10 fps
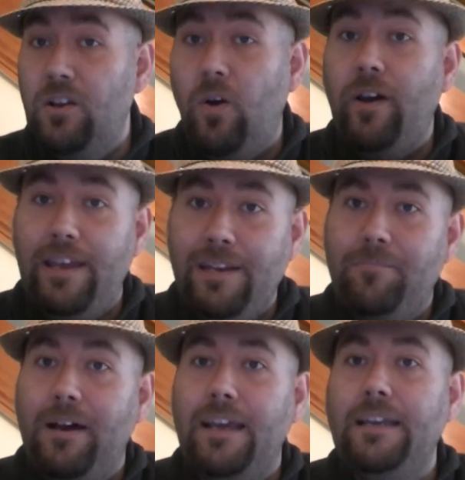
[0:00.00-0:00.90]
not in
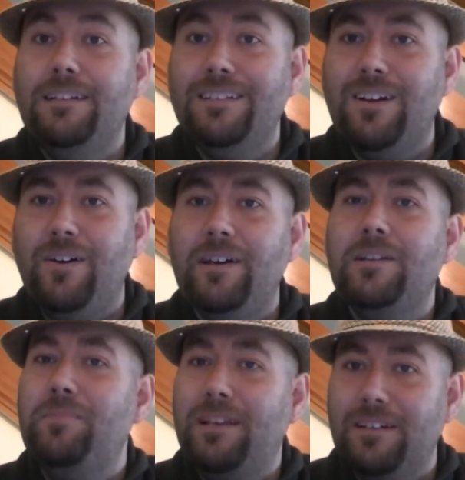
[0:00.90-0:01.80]
pain and
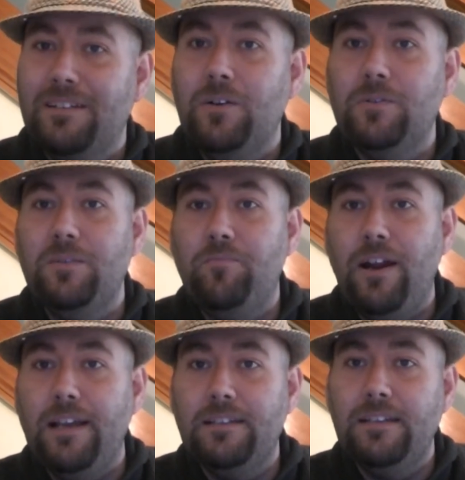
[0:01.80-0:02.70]
tired because I was
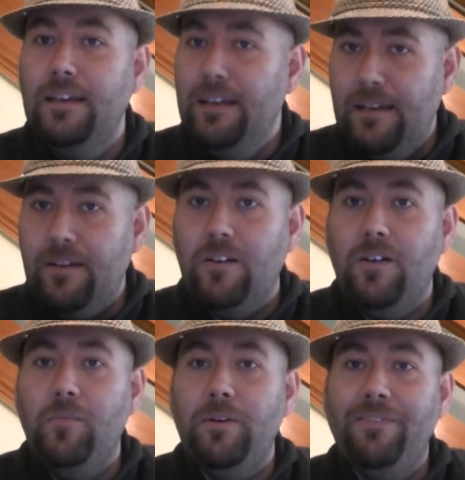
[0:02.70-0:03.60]
depressed. Kind of
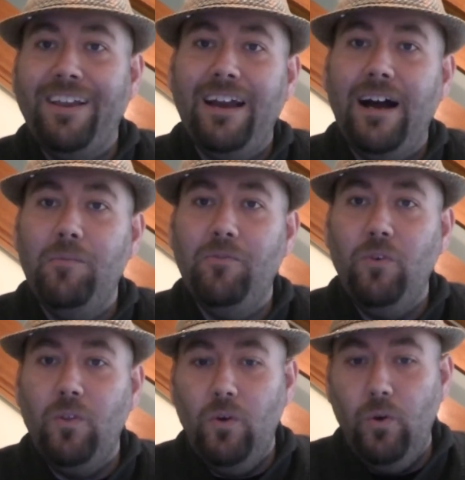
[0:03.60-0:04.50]
got a bit of the cart
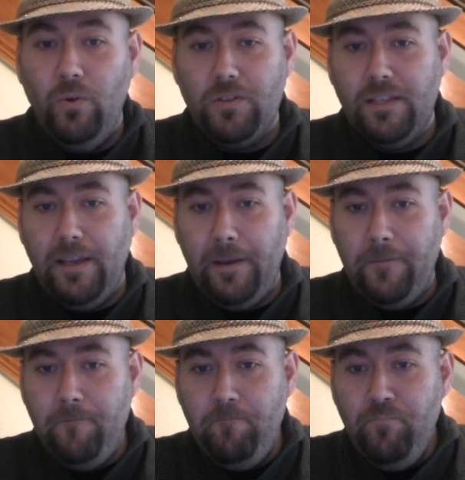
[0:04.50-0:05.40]
before the horse there.
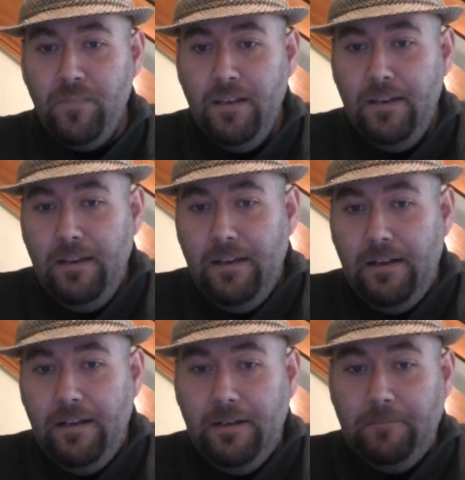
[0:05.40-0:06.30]

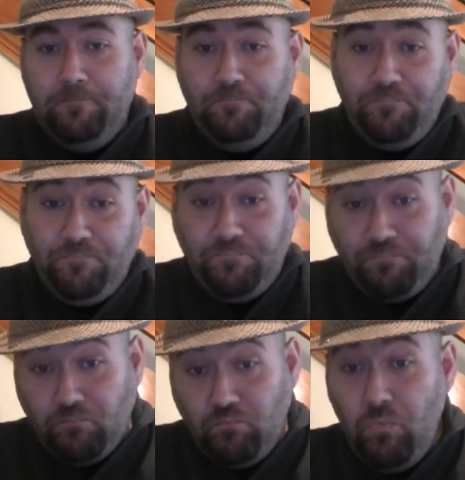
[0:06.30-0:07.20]

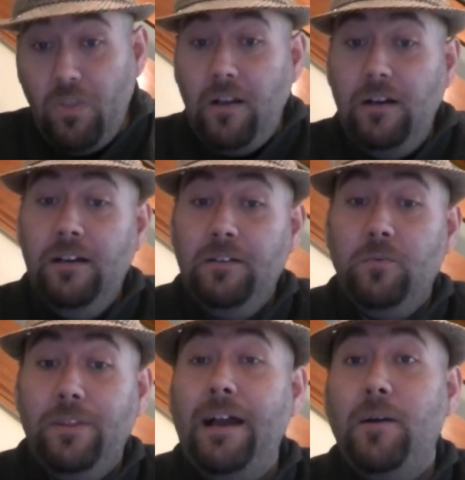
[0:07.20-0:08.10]
And
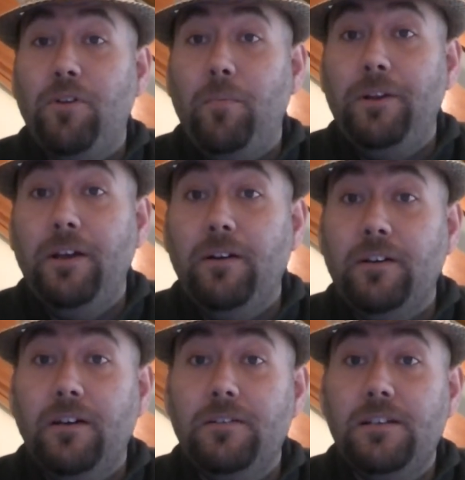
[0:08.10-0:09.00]
without a proper
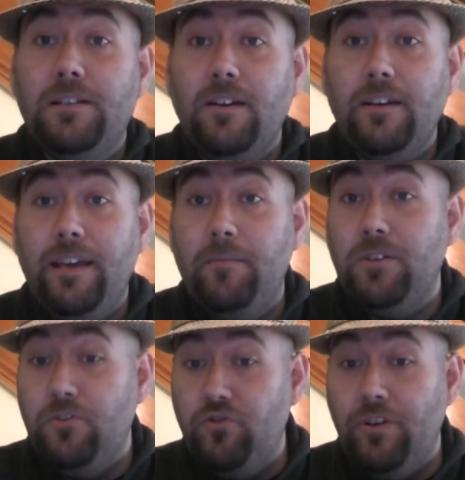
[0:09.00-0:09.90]
diagnosis, I kept
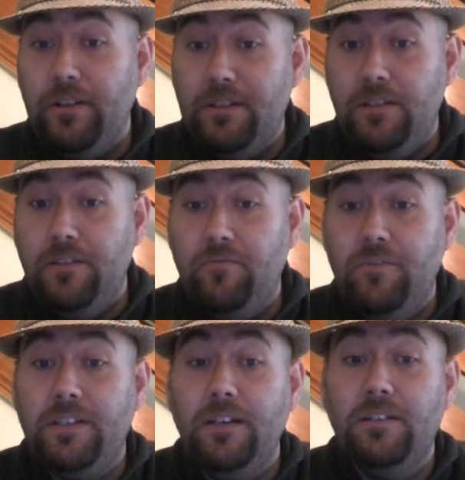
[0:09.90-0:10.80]
on trying to
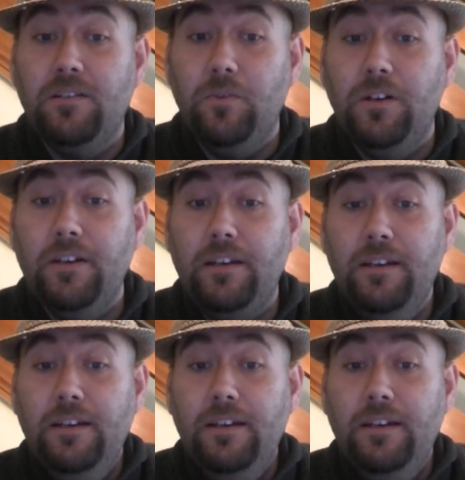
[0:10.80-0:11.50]
return to work,